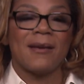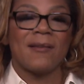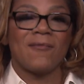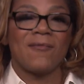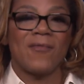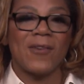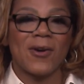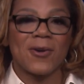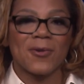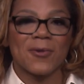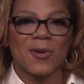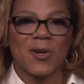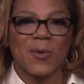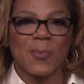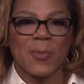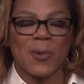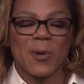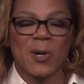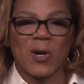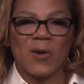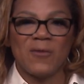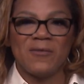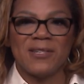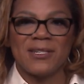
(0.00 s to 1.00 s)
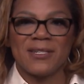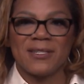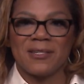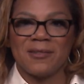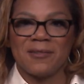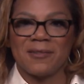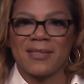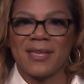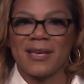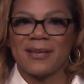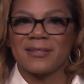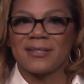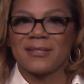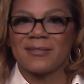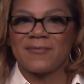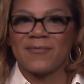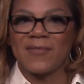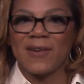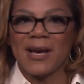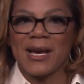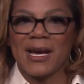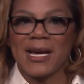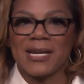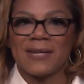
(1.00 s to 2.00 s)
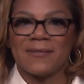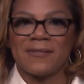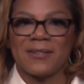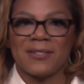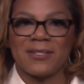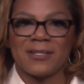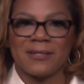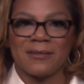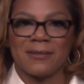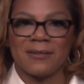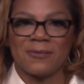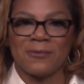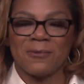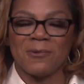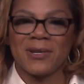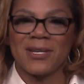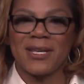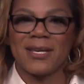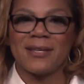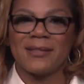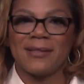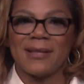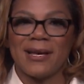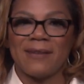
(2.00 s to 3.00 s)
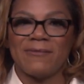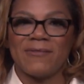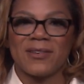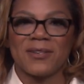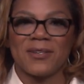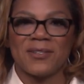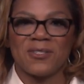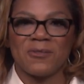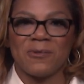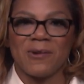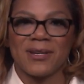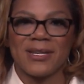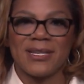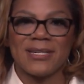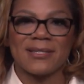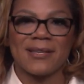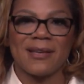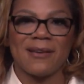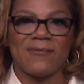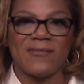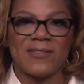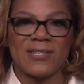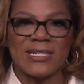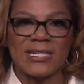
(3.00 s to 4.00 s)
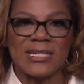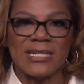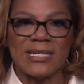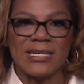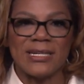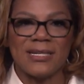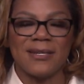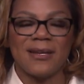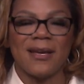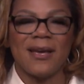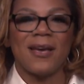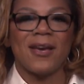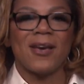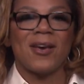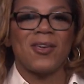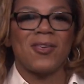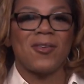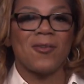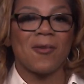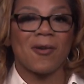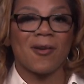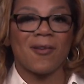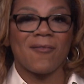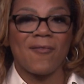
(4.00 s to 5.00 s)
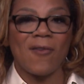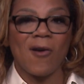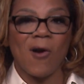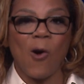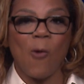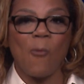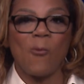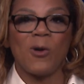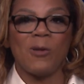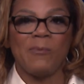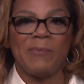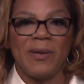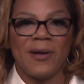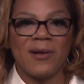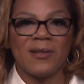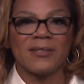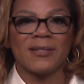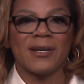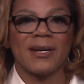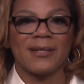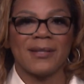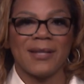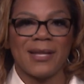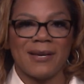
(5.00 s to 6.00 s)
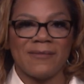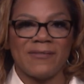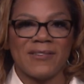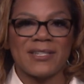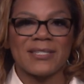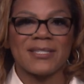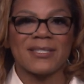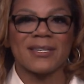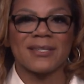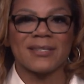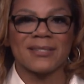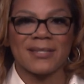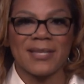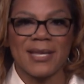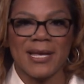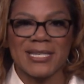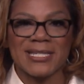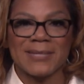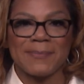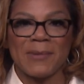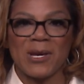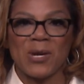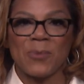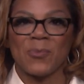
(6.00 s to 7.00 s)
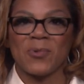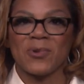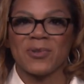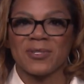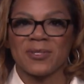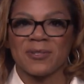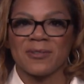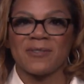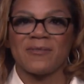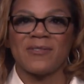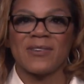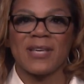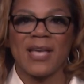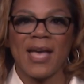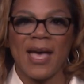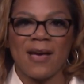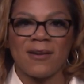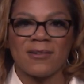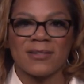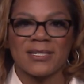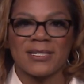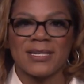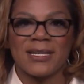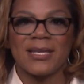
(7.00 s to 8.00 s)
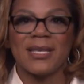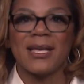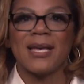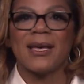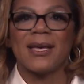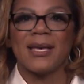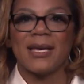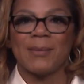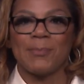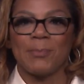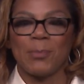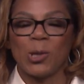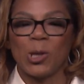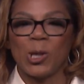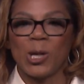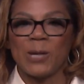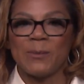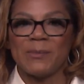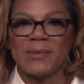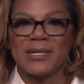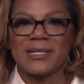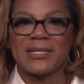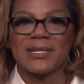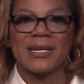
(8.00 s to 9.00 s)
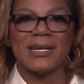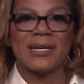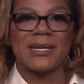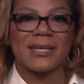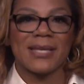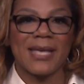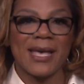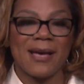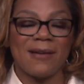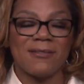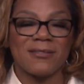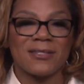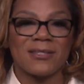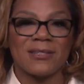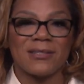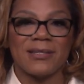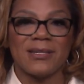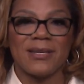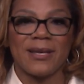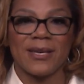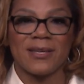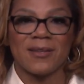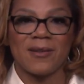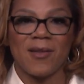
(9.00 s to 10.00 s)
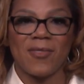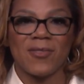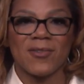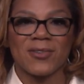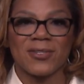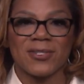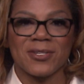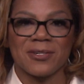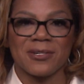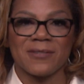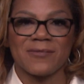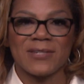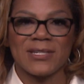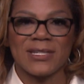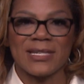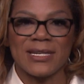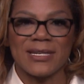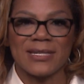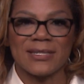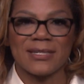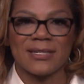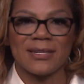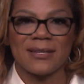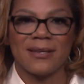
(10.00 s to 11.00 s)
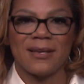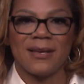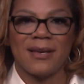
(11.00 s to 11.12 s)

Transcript: Voter approved in 2005, 2011, and 2017, your vote will build on levy's success by preserving housing, employment, counseling, and other services.